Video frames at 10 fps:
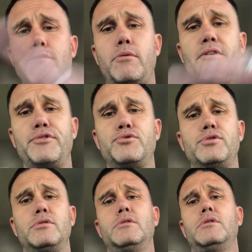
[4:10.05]
for my
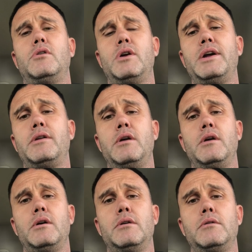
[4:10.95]
future. All right?
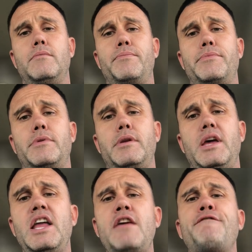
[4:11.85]

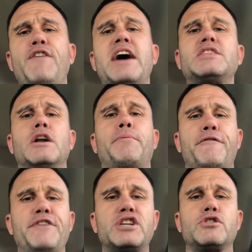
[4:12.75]
Any fight that a
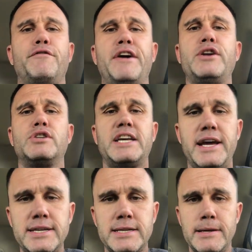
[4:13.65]
professional fighter
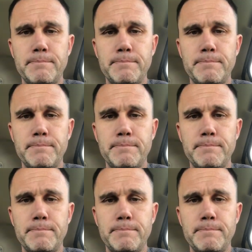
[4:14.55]
takes,